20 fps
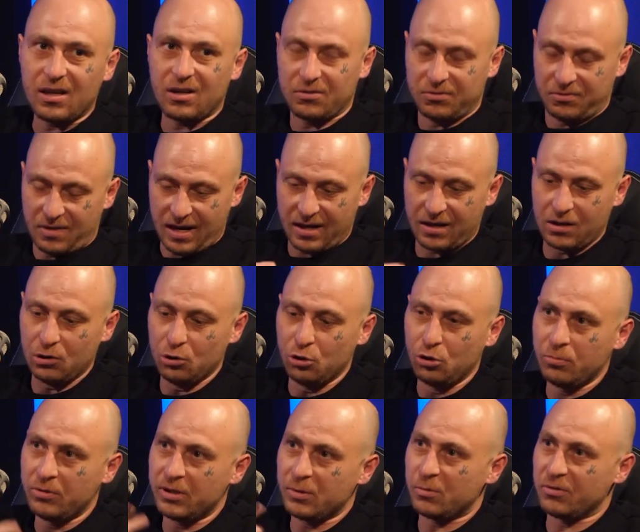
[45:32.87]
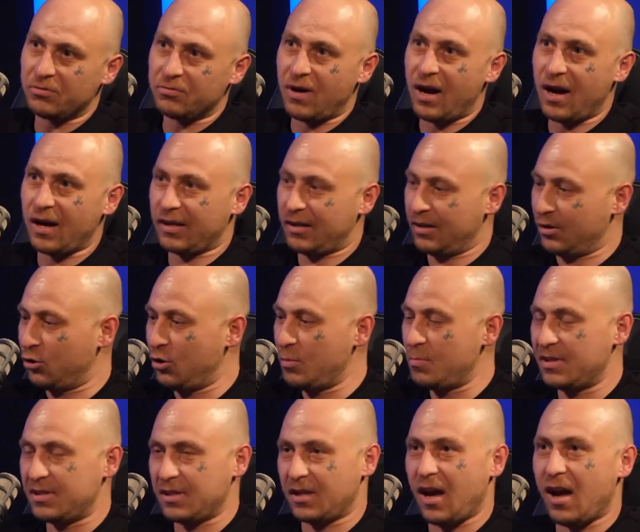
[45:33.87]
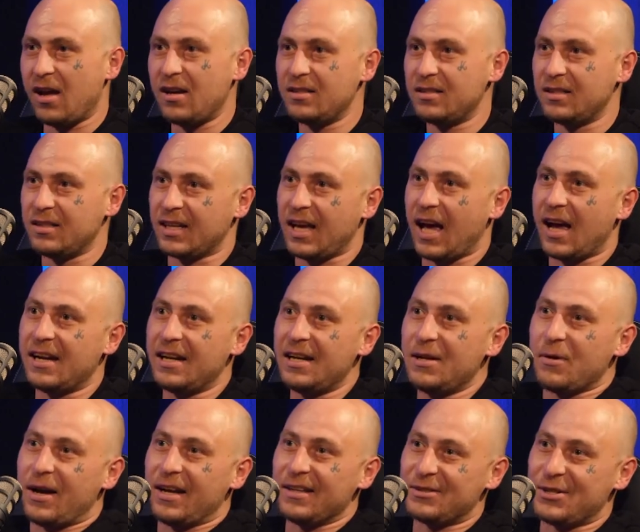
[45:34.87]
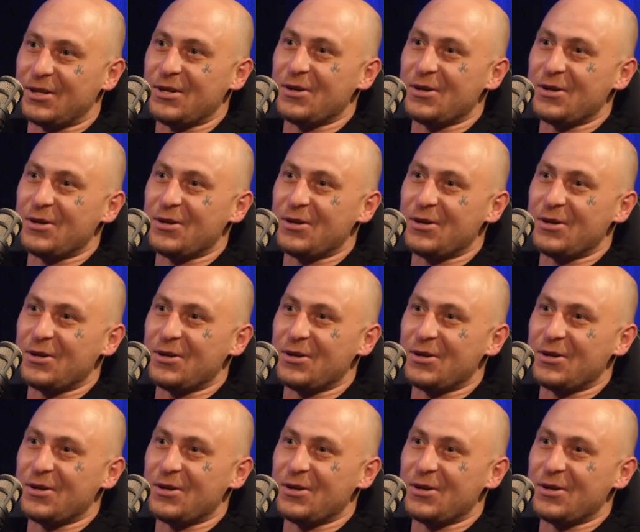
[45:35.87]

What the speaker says: they were fucking aluminum with fucking cubic zirconias in the cunt anyway.